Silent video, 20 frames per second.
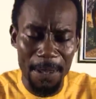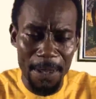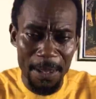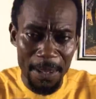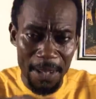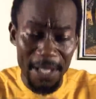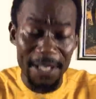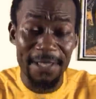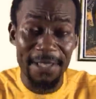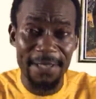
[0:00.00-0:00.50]

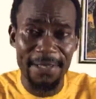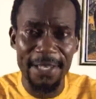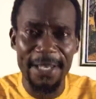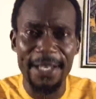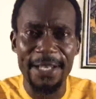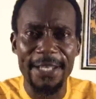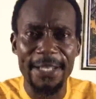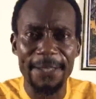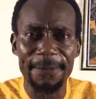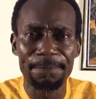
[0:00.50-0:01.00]
this is
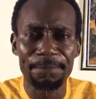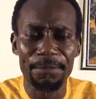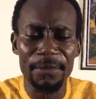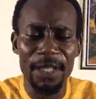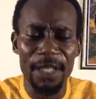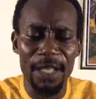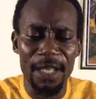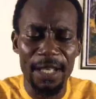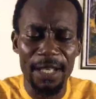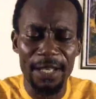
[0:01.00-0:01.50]
it.
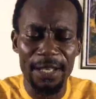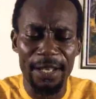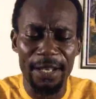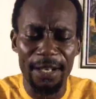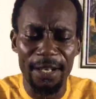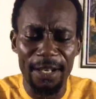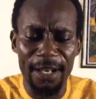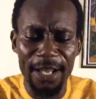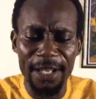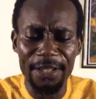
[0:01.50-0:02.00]
He
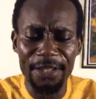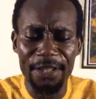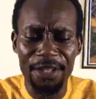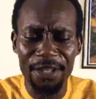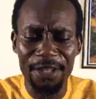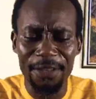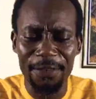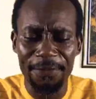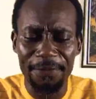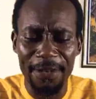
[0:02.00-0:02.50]
learned
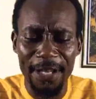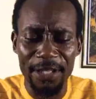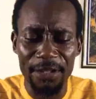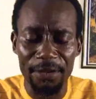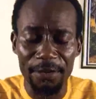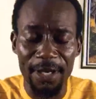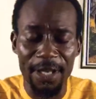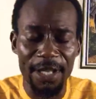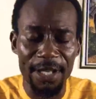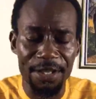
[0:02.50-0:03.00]
first
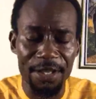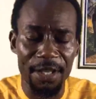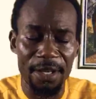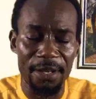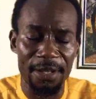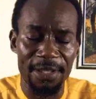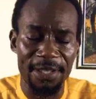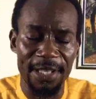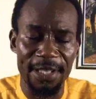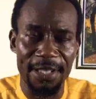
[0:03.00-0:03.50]
to catch
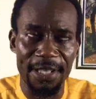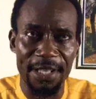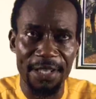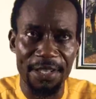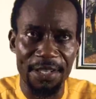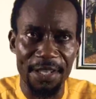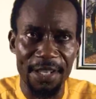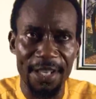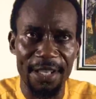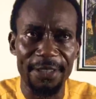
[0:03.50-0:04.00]
God's
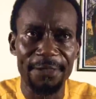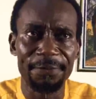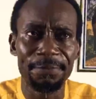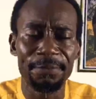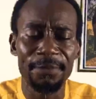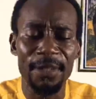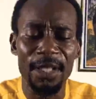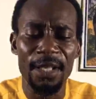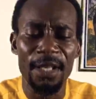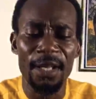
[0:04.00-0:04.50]
attention.
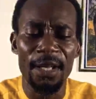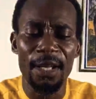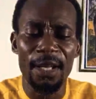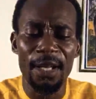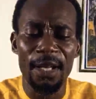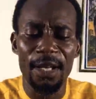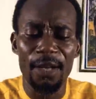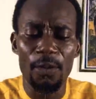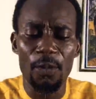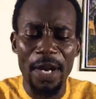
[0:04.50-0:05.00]

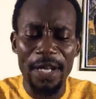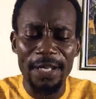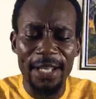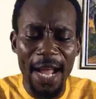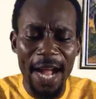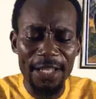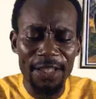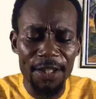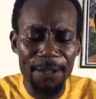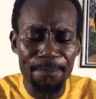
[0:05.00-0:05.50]
When
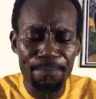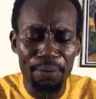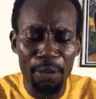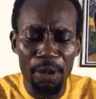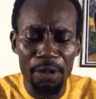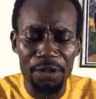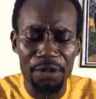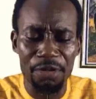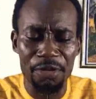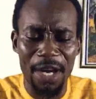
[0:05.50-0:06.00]
God
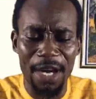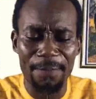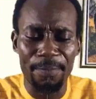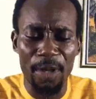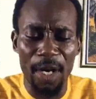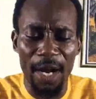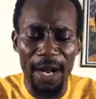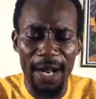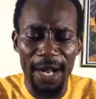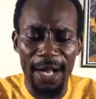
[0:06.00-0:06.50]
spoke to
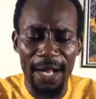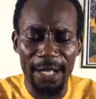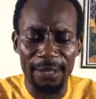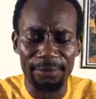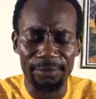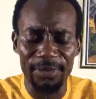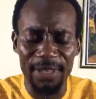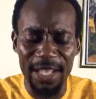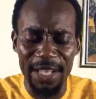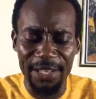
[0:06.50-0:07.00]

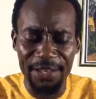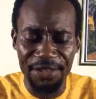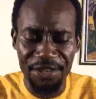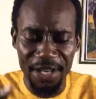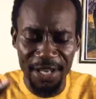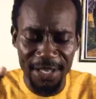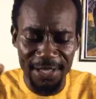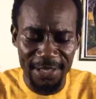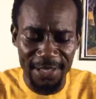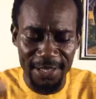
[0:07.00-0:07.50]
Abraham in
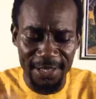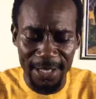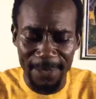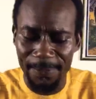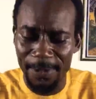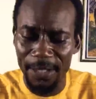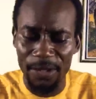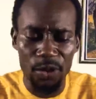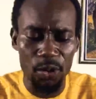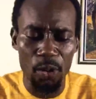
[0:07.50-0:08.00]
Genesis
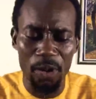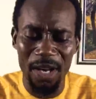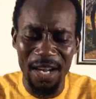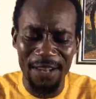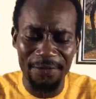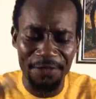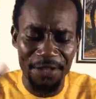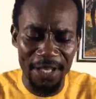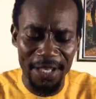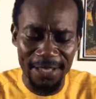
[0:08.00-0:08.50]
chapter
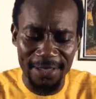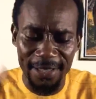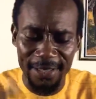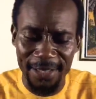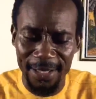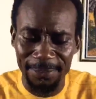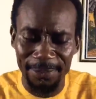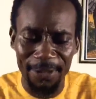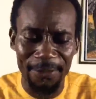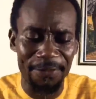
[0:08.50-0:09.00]
12, Genesis
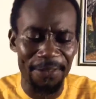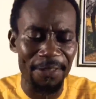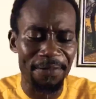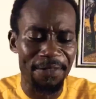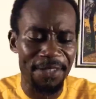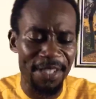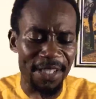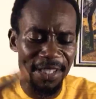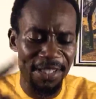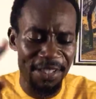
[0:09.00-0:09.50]
chapter
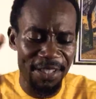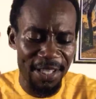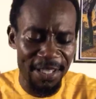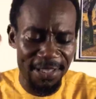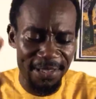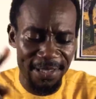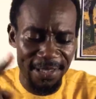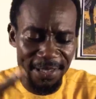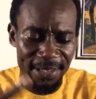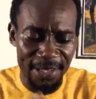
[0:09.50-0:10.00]
15,
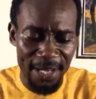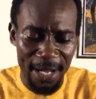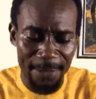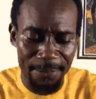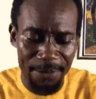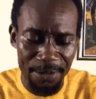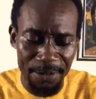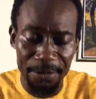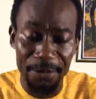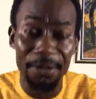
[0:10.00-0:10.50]
Genesis
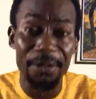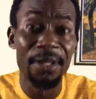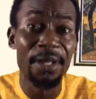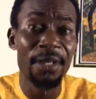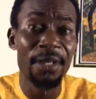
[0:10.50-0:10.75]
chapter